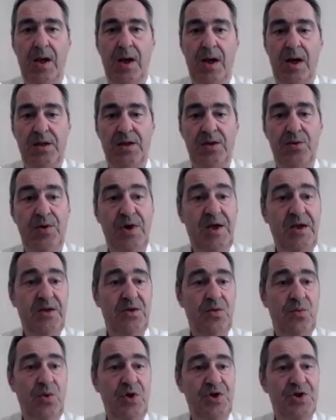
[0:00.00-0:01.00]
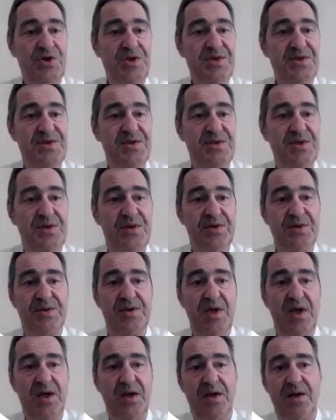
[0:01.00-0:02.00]
A trait which is
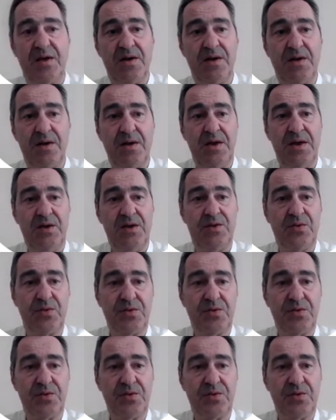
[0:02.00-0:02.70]
taken into